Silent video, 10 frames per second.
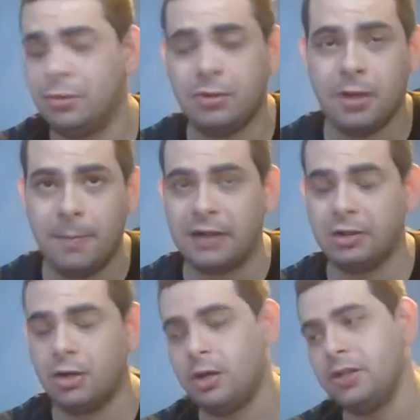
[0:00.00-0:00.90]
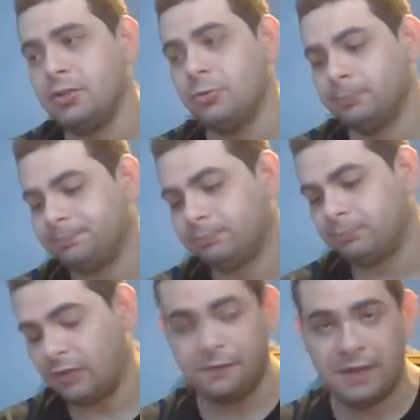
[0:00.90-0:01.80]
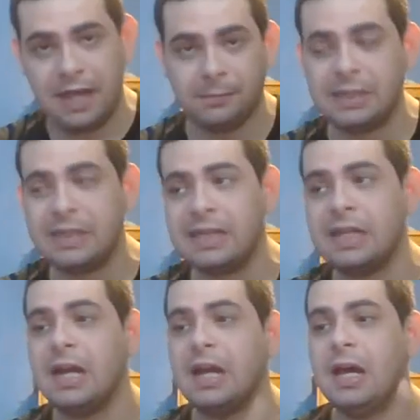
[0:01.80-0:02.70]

know come back to haunt you. Family,